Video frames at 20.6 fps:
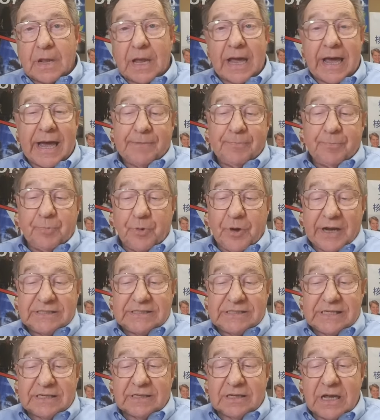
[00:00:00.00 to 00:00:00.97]
At
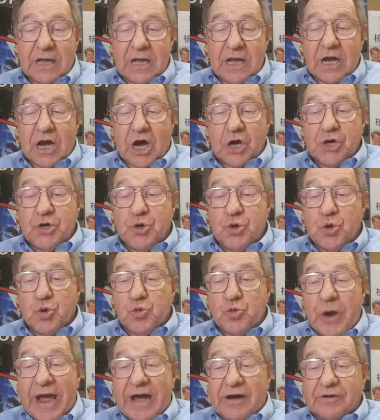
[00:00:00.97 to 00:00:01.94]
present, a
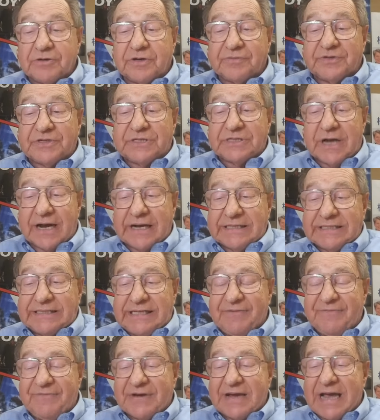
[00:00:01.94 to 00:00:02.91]
new round of
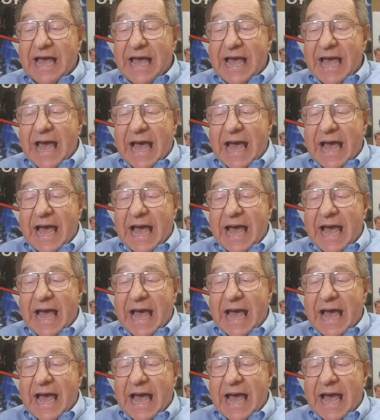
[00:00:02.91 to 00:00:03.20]
scientific